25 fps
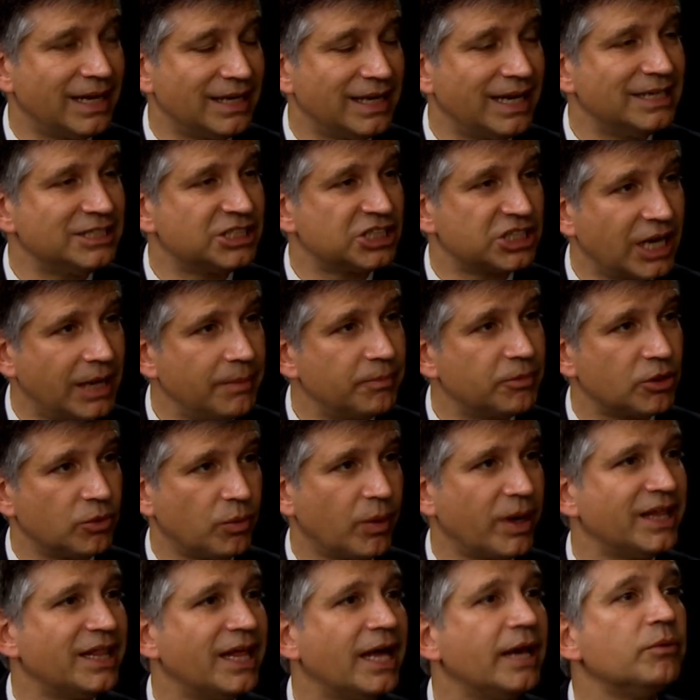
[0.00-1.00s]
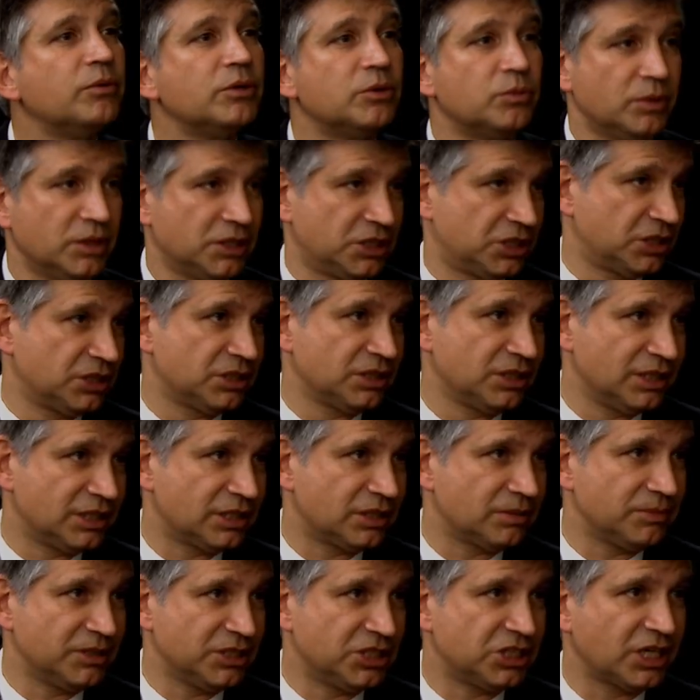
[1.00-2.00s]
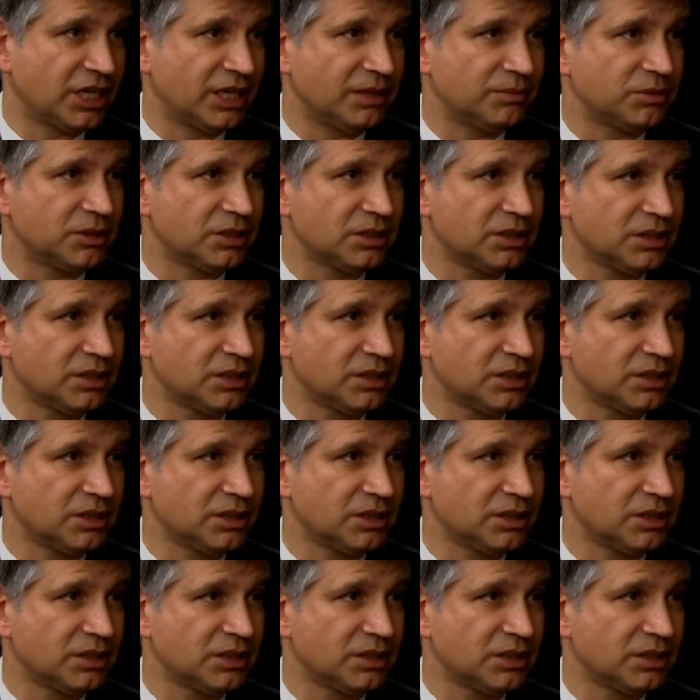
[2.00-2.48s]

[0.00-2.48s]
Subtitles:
and shape the way they would wish it to be shaped.